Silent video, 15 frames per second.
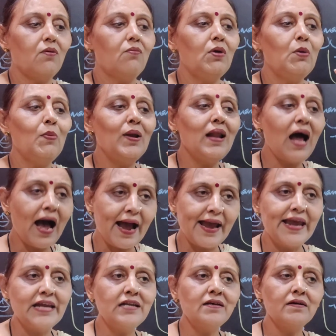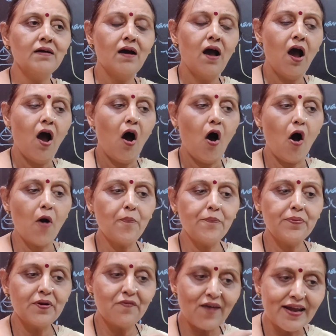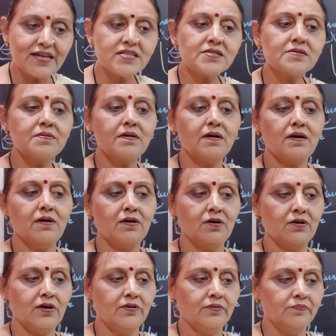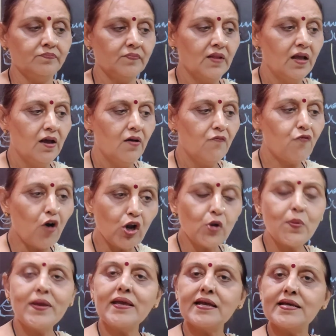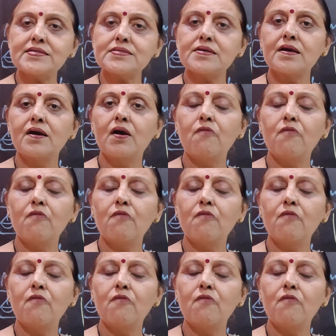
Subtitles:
We will hide or prevent following it.